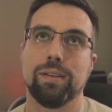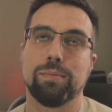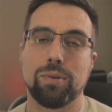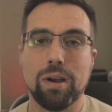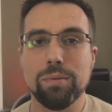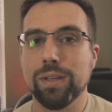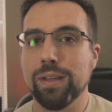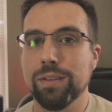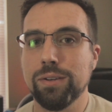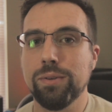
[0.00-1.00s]
probably
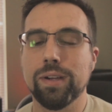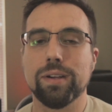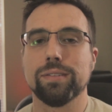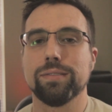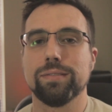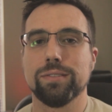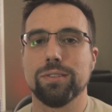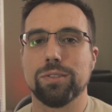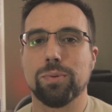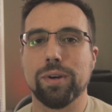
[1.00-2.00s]
in the new year.
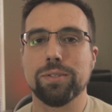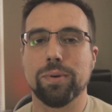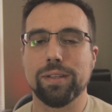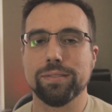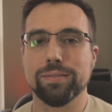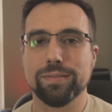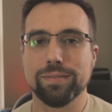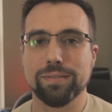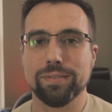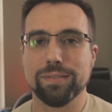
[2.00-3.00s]
So 2020,
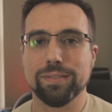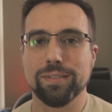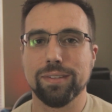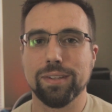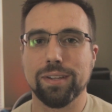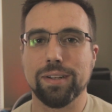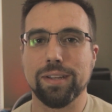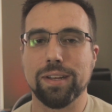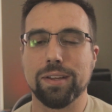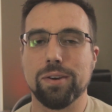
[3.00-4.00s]
gonna
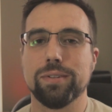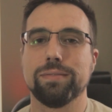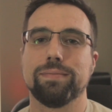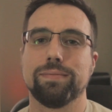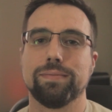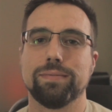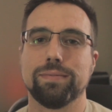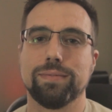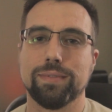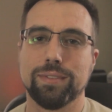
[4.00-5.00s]
get it going.
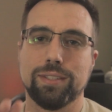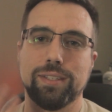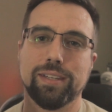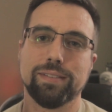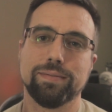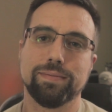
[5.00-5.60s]
See ya.